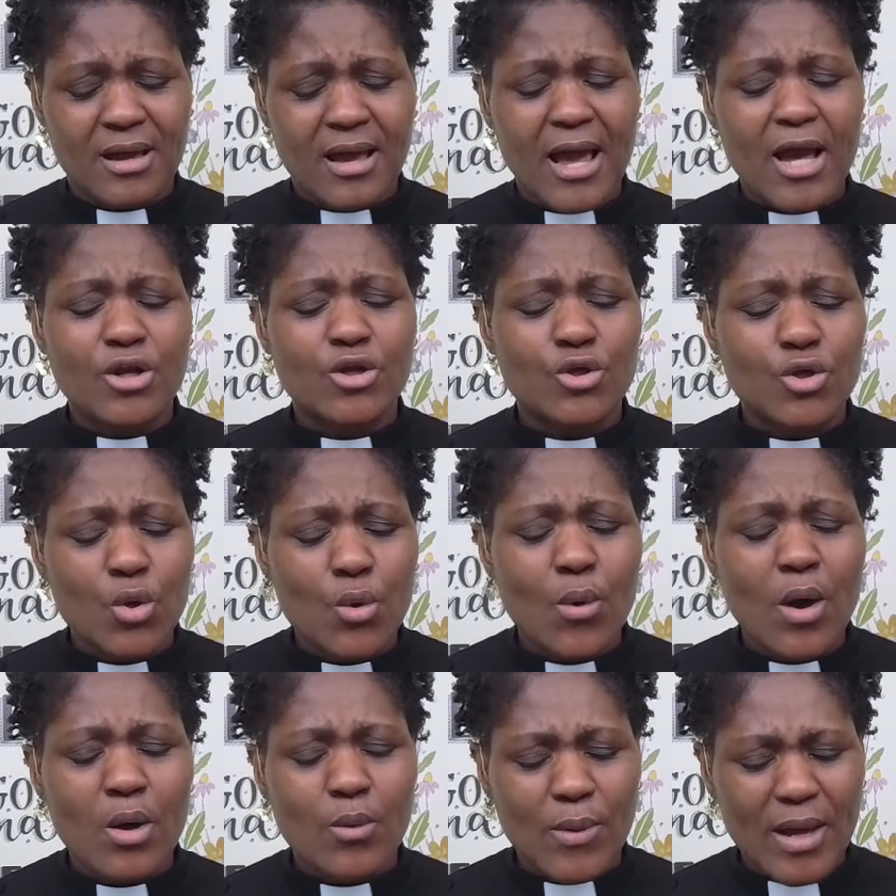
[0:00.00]
and
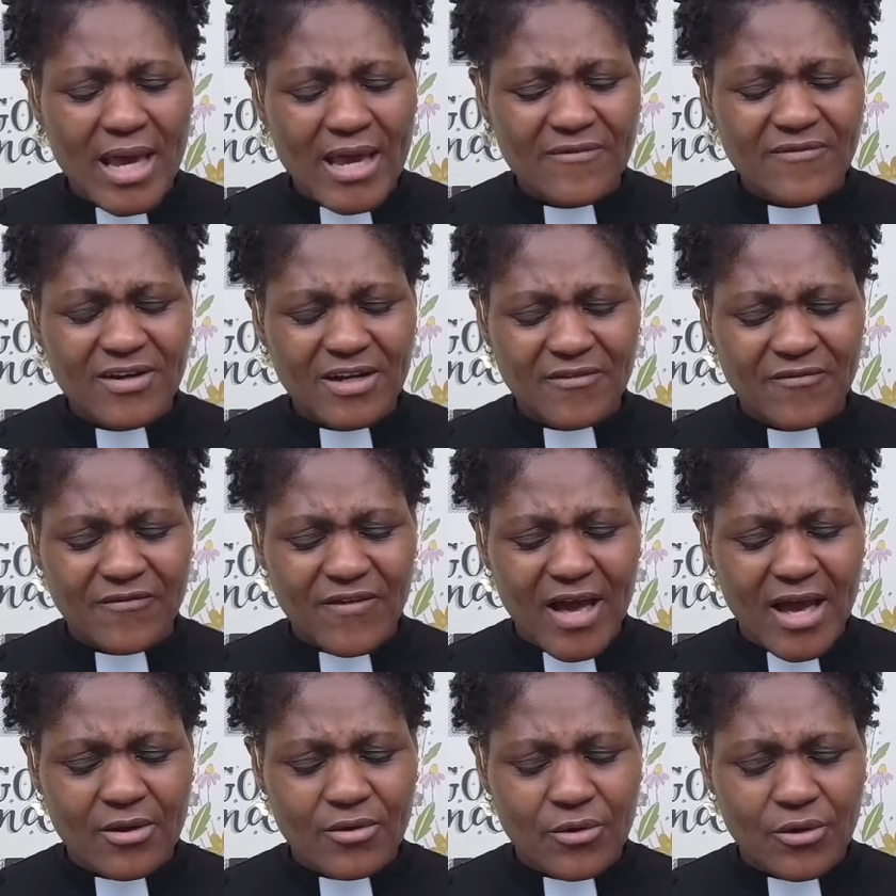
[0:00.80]
you, our Heavenly
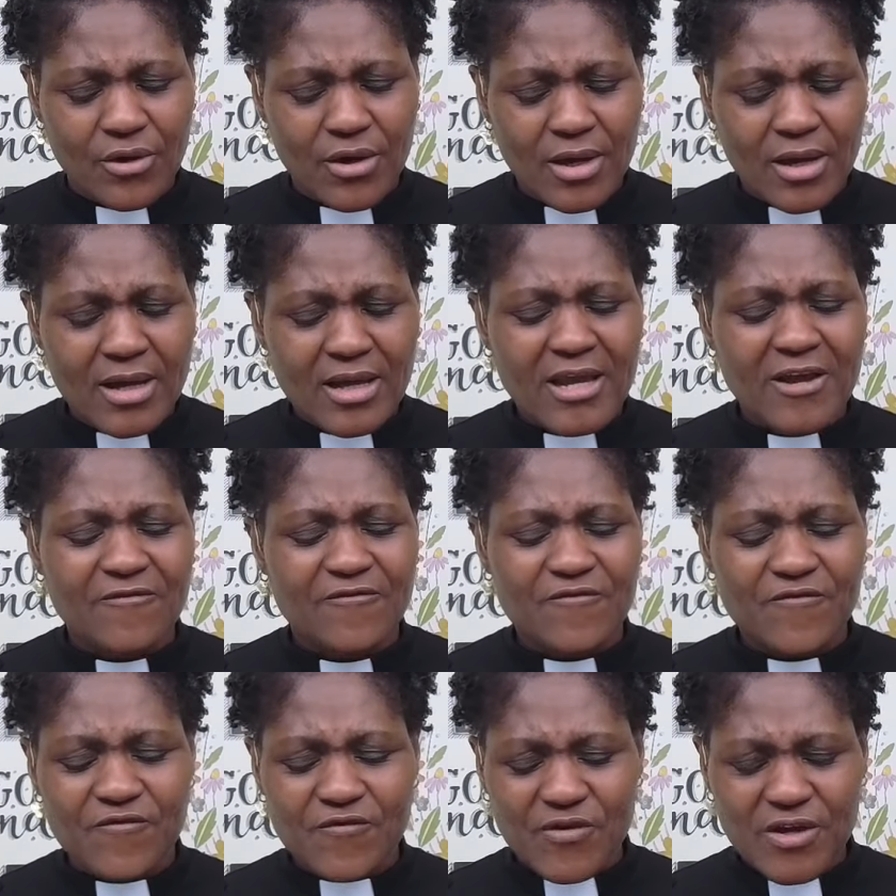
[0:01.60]
Father, can
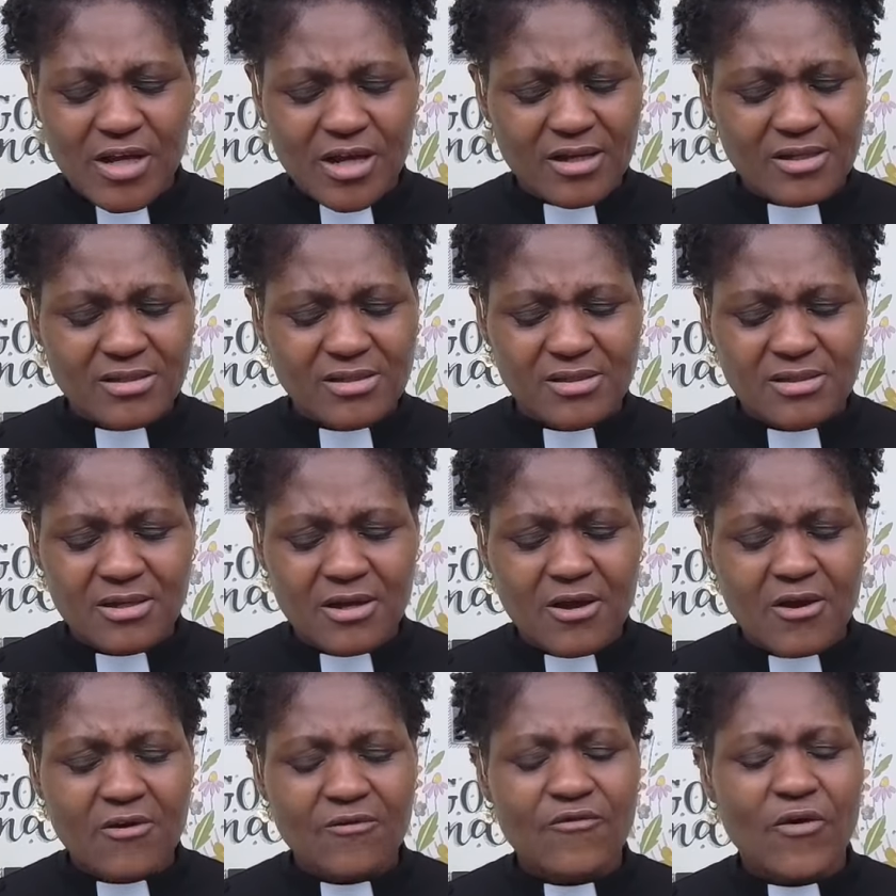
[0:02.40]
free us
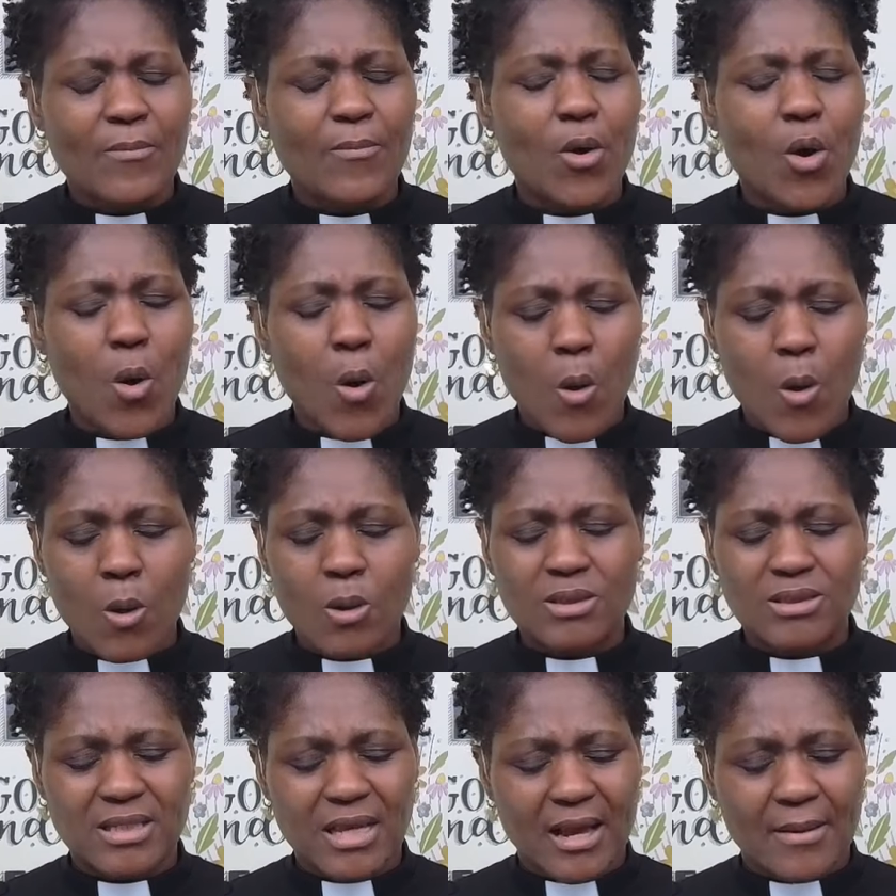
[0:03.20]
from
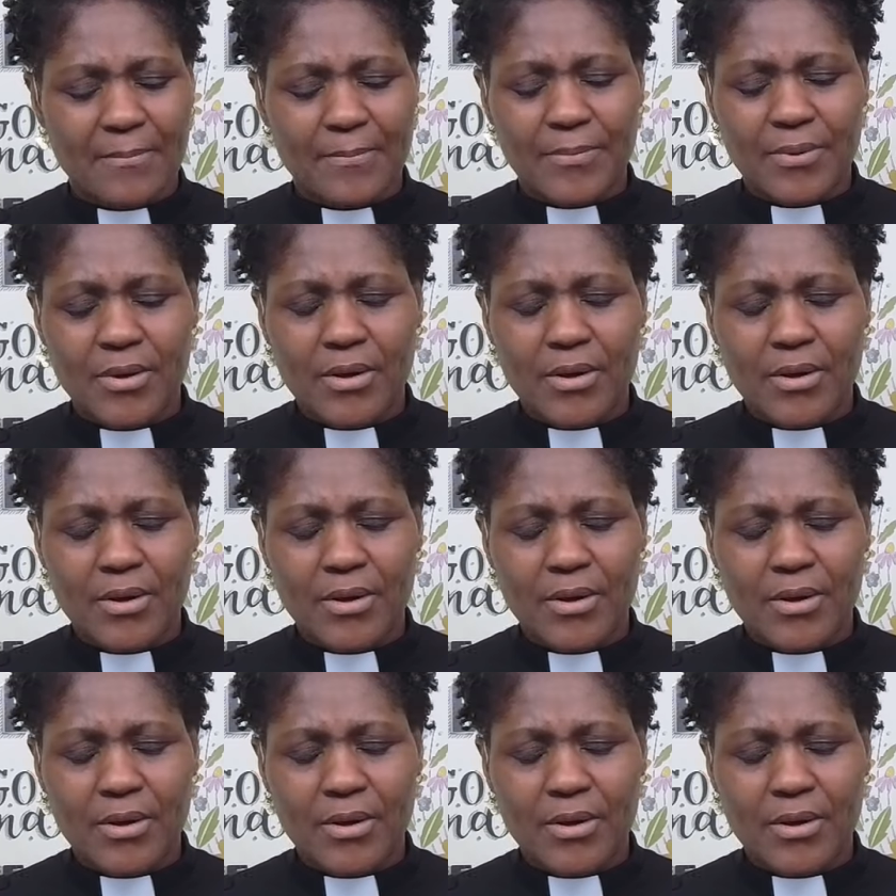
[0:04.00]
all debt,